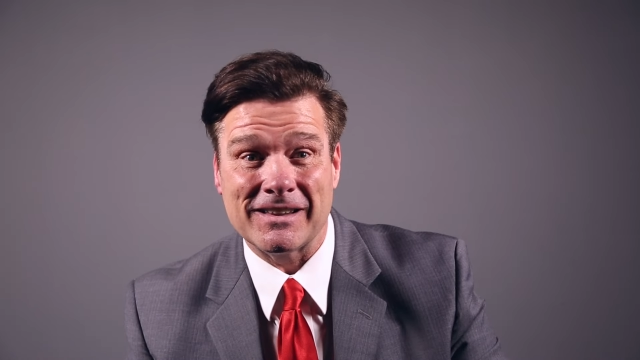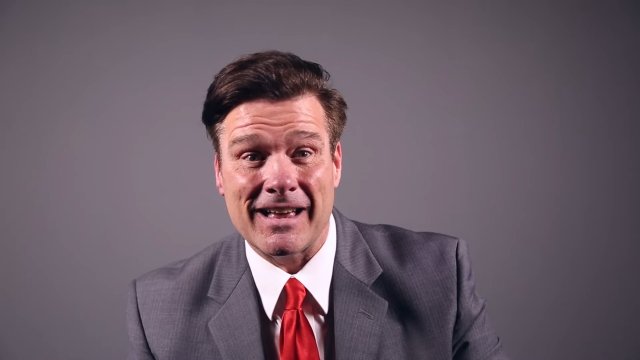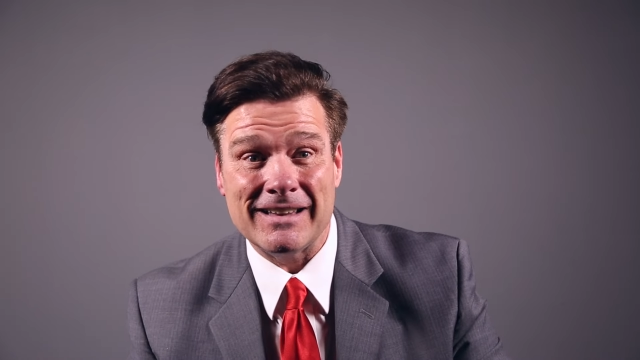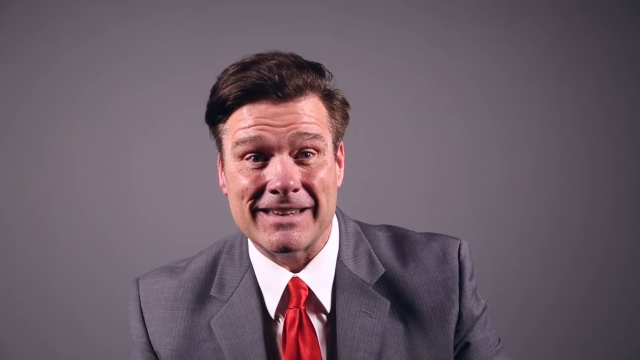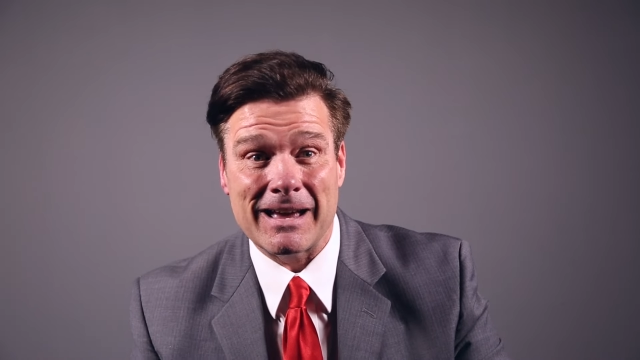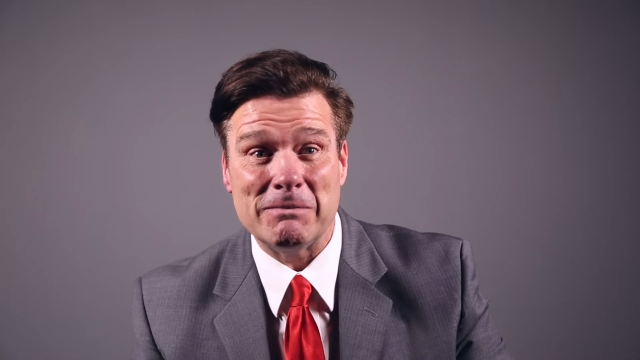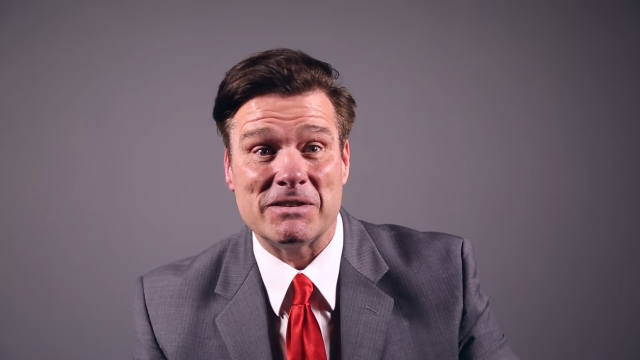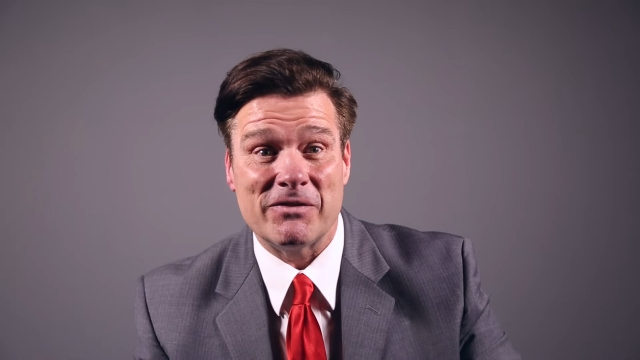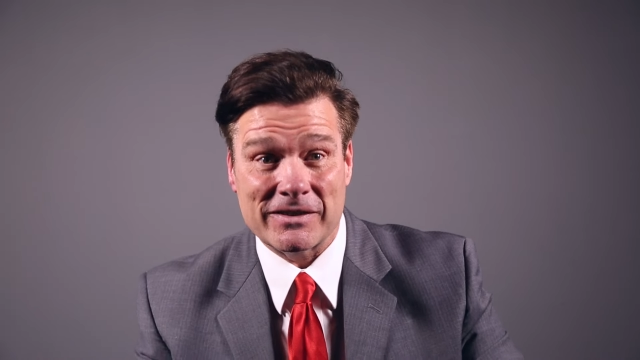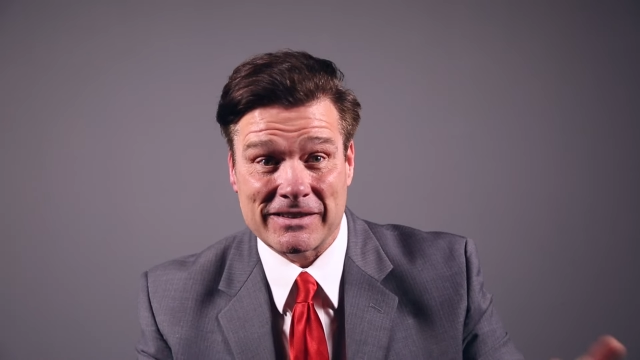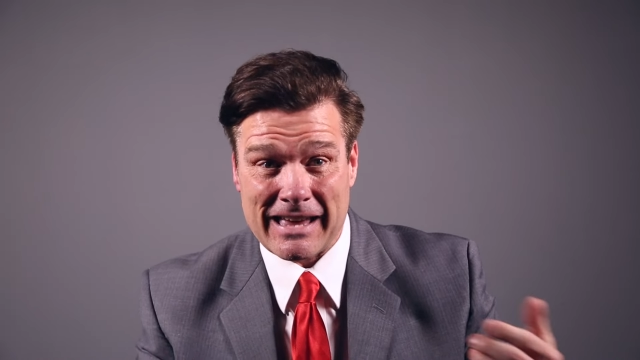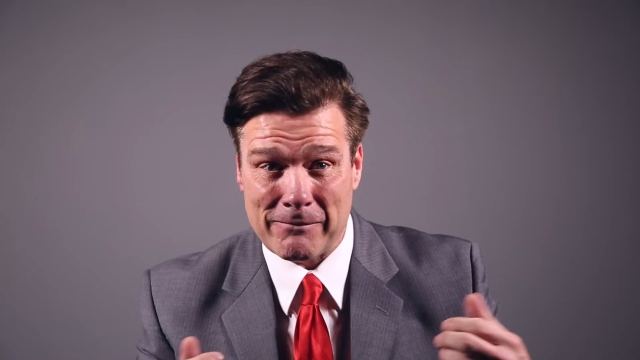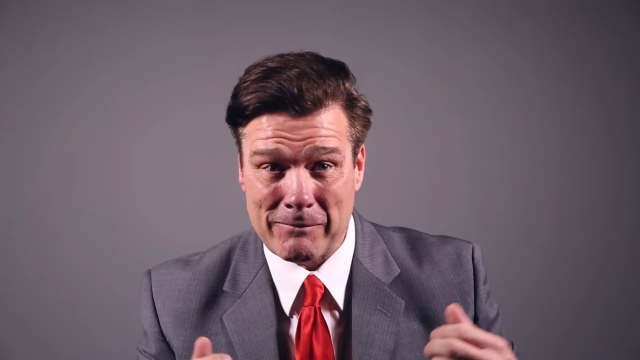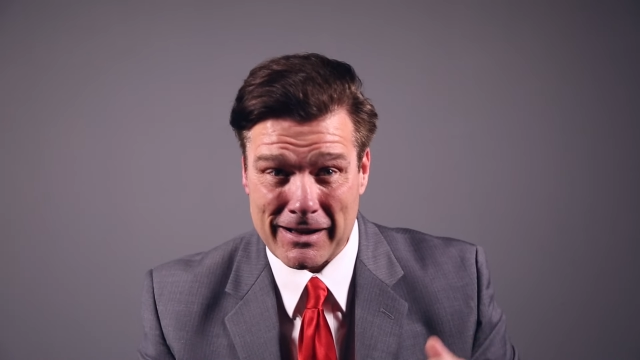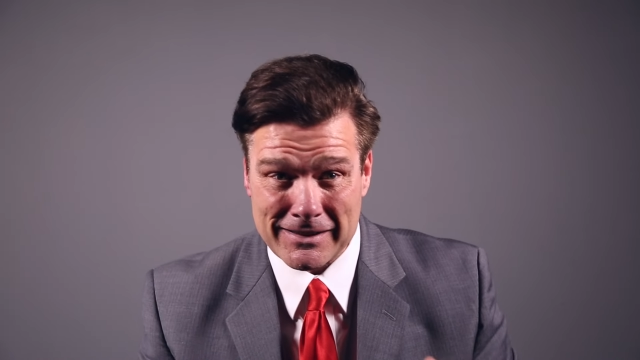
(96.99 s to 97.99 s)
a lot of times
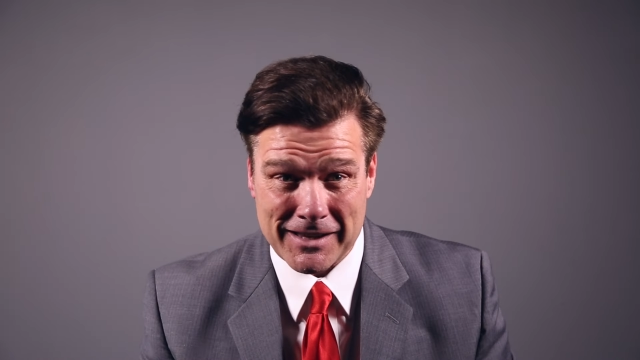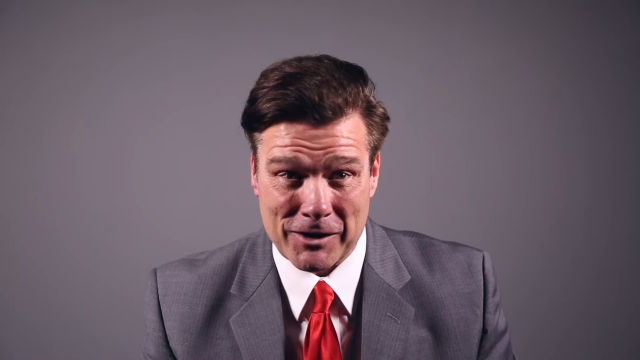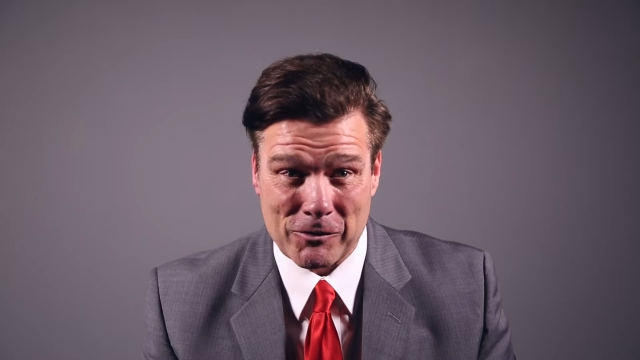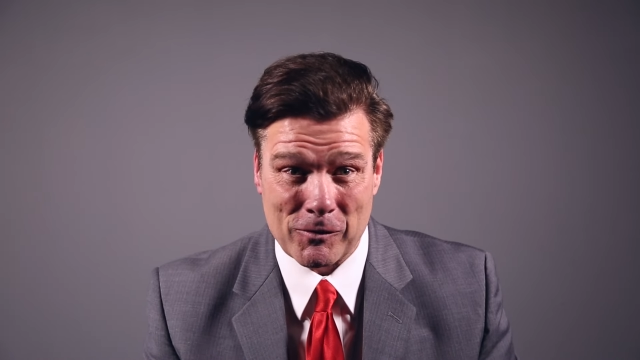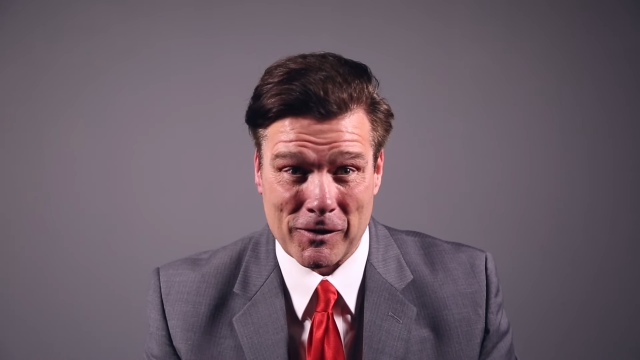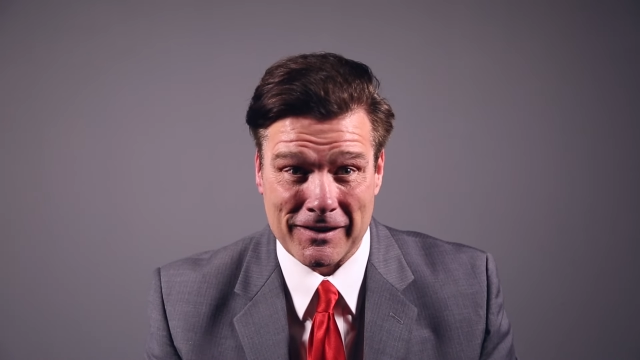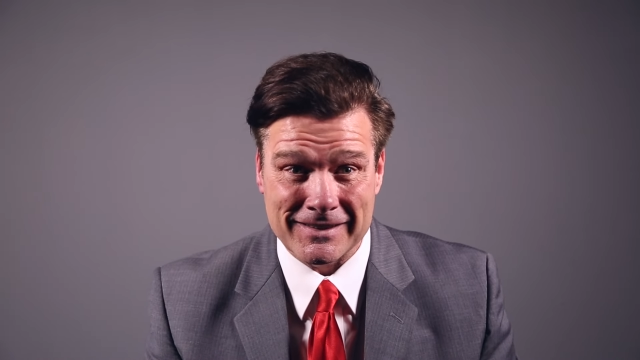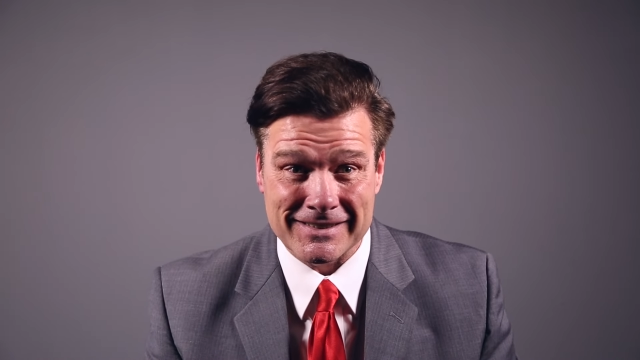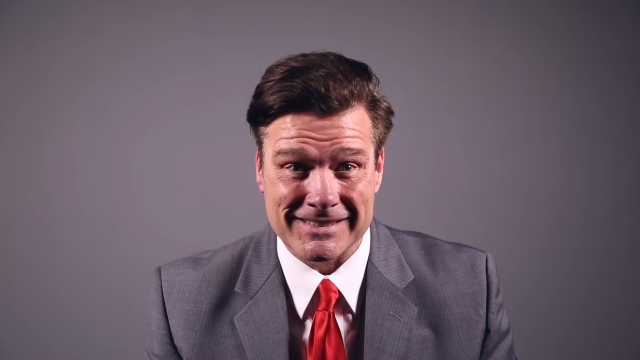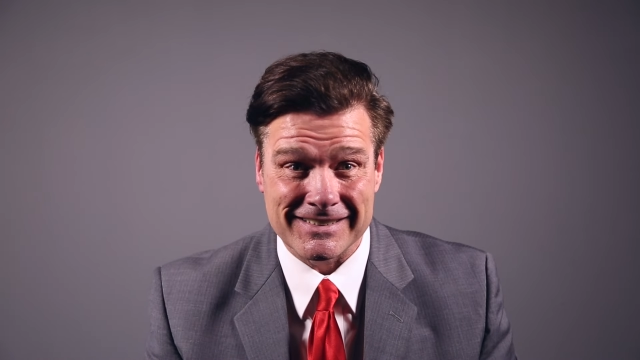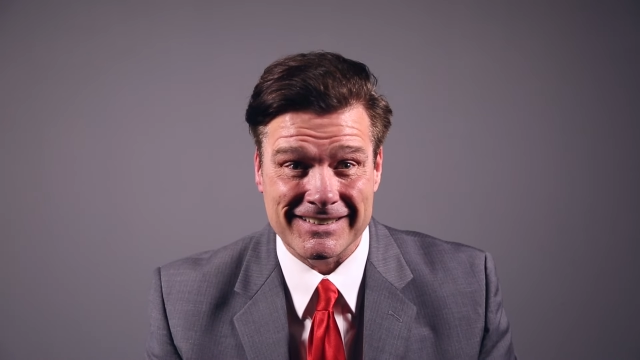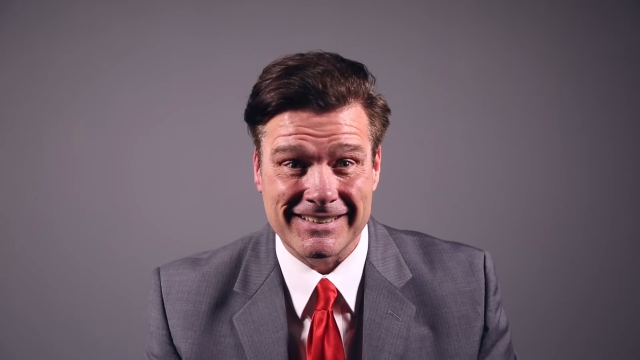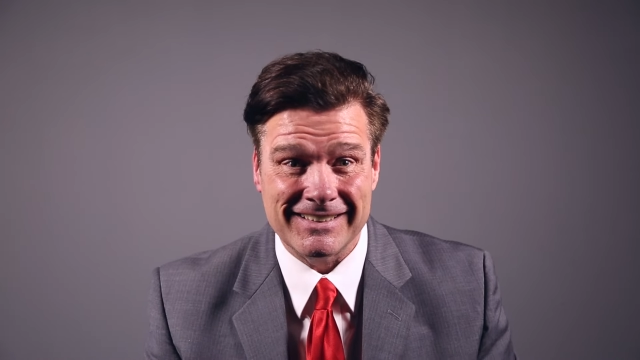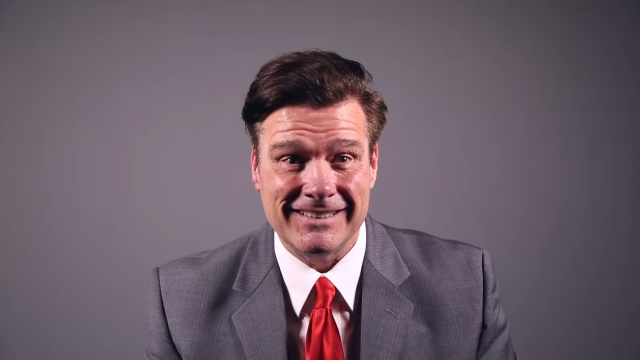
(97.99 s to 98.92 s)
affected how my day was.